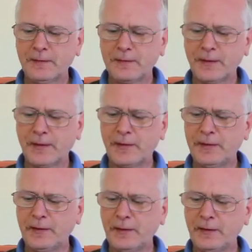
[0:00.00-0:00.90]
the High
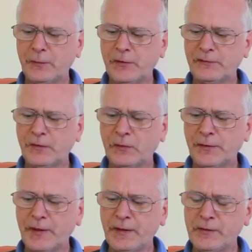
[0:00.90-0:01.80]
King above all
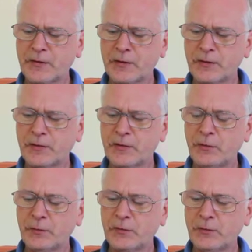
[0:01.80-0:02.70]
kings
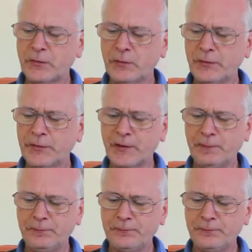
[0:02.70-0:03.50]
stooped towards him.